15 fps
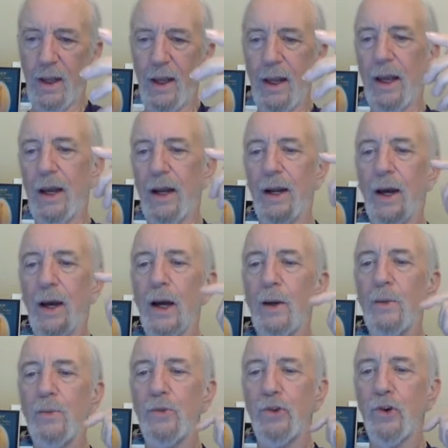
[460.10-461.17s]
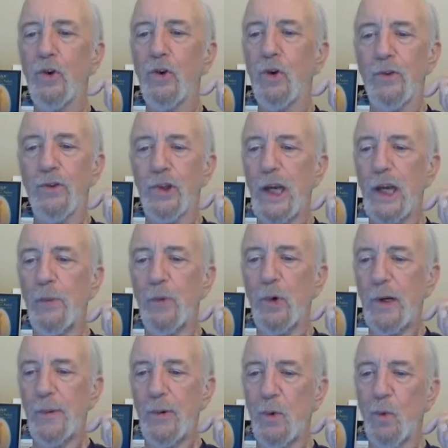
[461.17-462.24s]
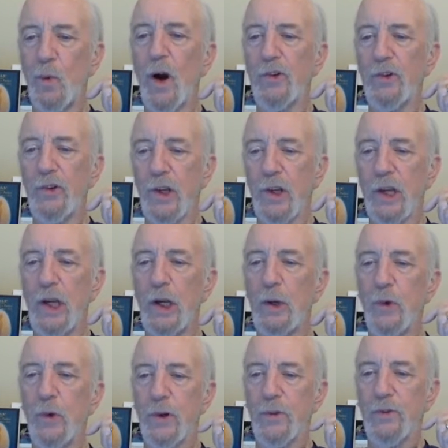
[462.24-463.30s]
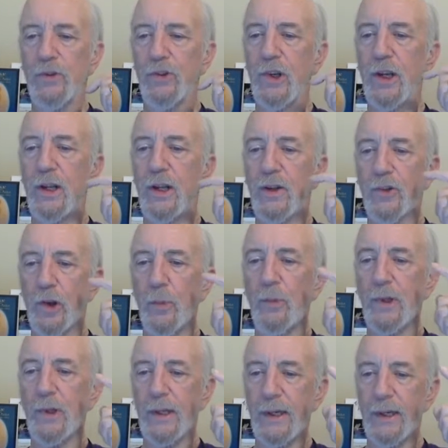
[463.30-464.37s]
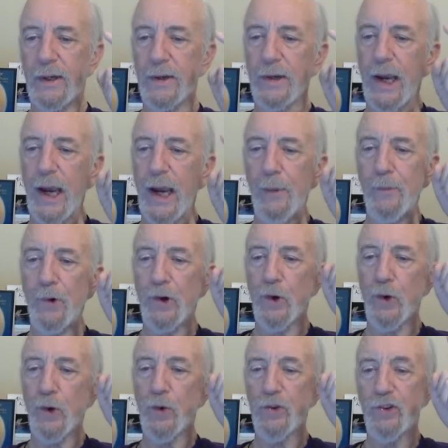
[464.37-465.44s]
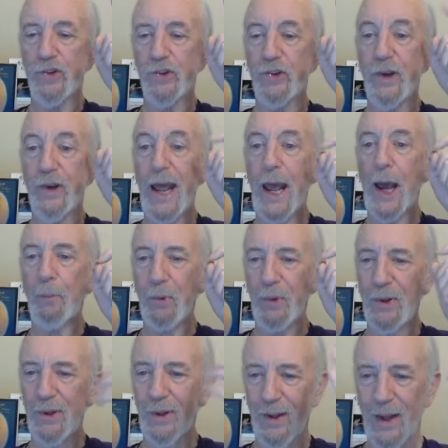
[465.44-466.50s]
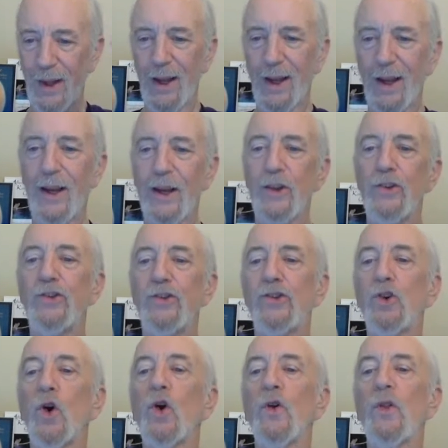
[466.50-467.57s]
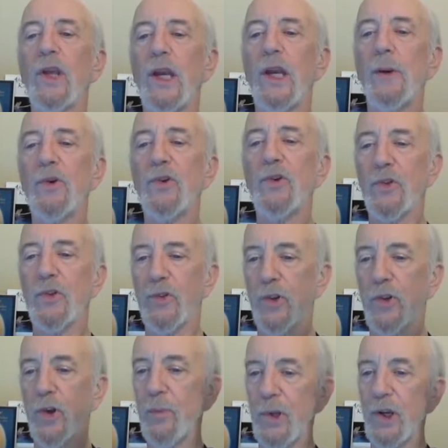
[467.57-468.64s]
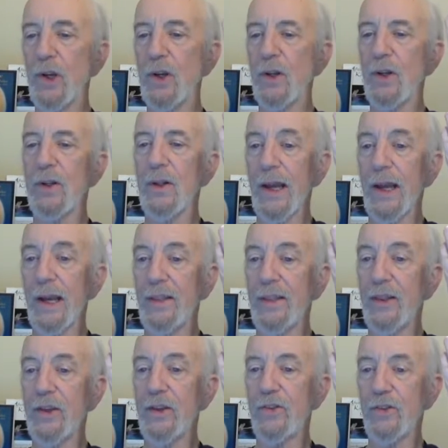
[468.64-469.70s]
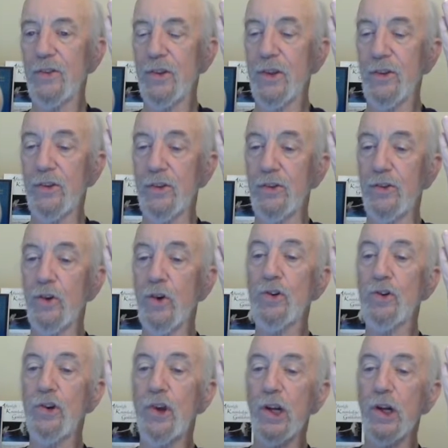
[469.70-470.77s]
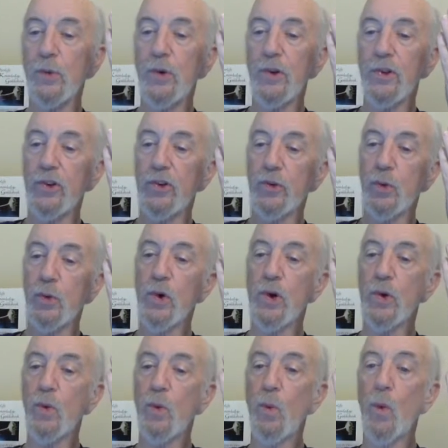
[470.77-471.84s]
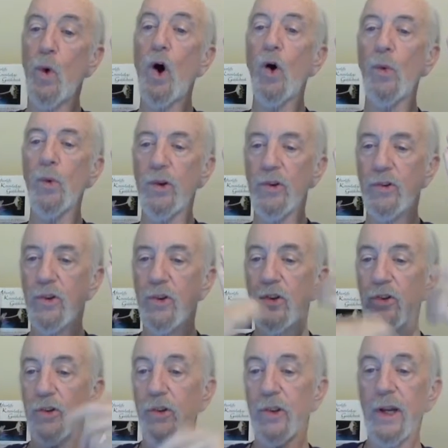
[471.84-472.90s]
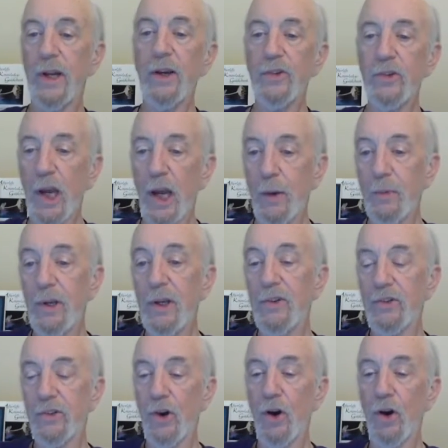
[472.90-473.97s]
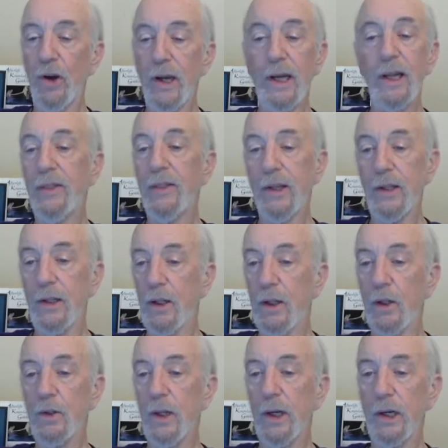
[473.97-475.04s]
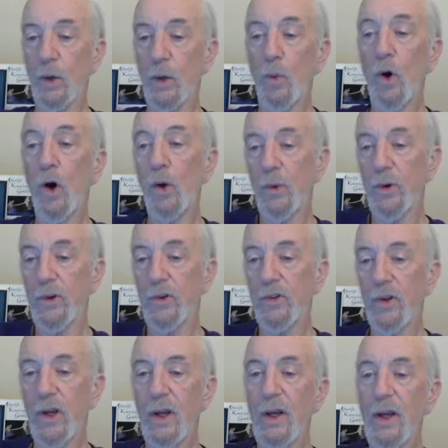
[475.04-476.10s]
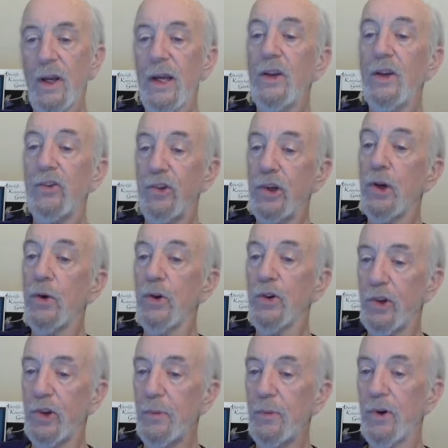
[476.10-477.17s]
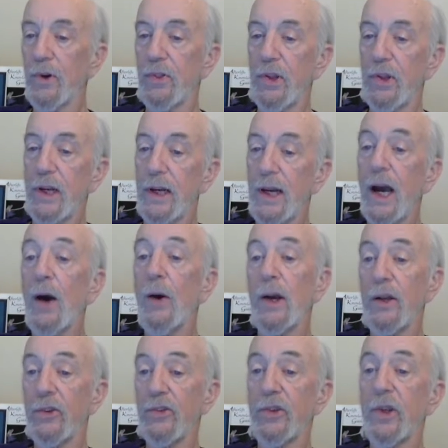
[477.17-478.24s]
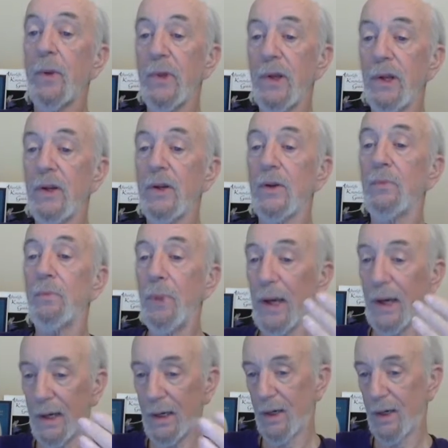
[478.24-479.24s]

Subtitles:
And I'm sure if Sam would have been watching, he would have seen something like a camera go snap, store the image of something like this that's associated with this word walrus. So the next time he saw anything that looked like a walrus, his nearest similar thing now has something to pick.